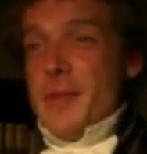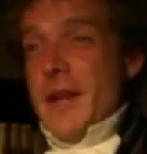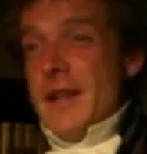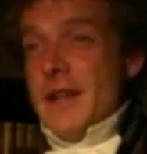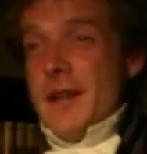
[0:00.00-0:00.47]

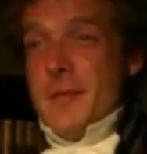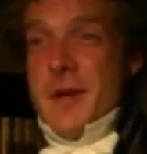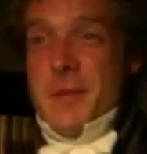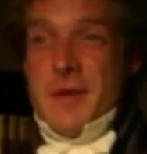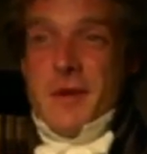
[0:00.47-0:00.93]
blatantly,
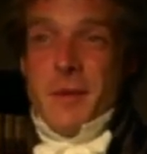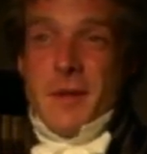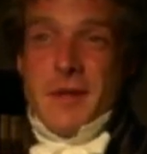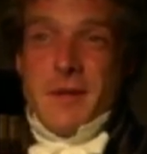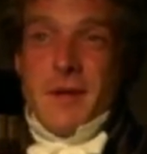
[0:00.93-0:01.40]
me and Miss
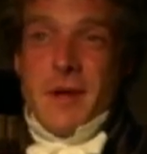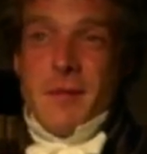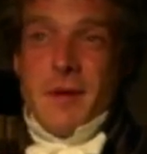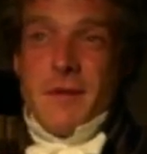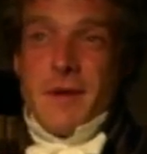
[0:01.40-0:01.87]
Hopkins have had
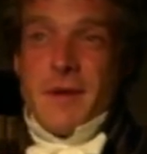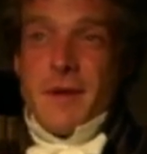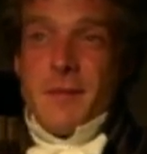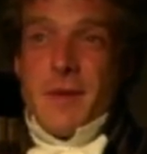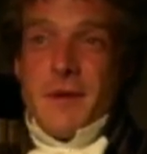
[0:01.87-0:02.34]
a bit of a,
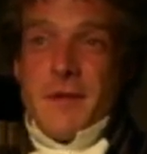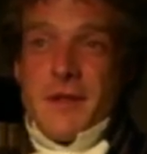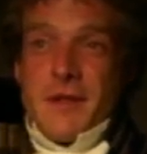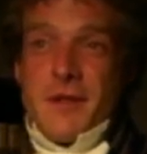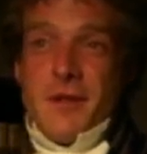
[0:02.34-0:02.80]
bit of a
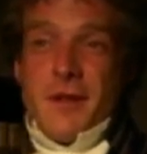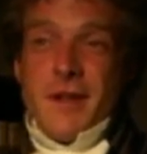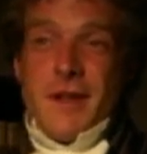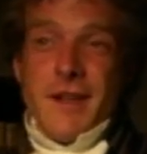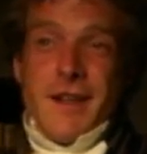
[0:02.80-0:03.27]

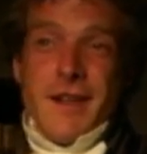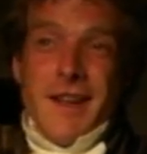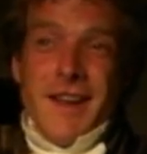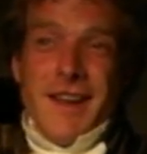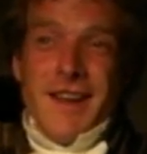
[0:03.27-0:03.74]
snog
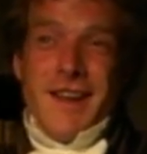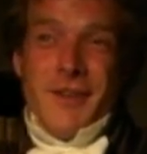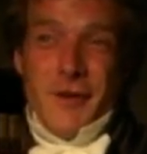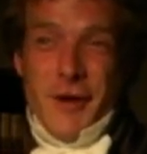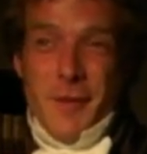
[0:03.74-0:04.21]

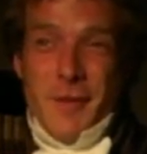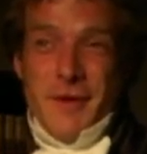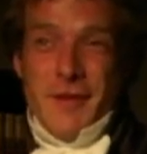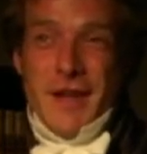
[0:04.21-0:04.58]
on a couple of